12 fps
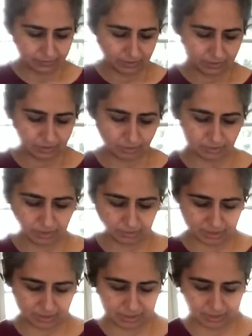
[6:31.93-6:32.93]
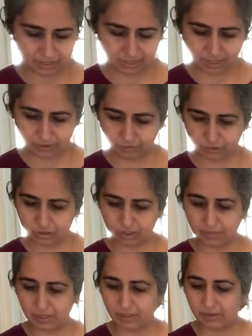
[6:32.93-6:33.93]
so I'm going to put this aside for just a
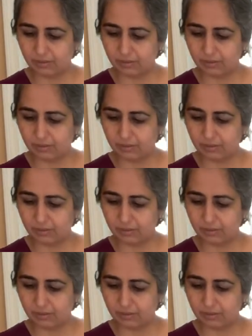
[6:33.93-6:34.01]
minute.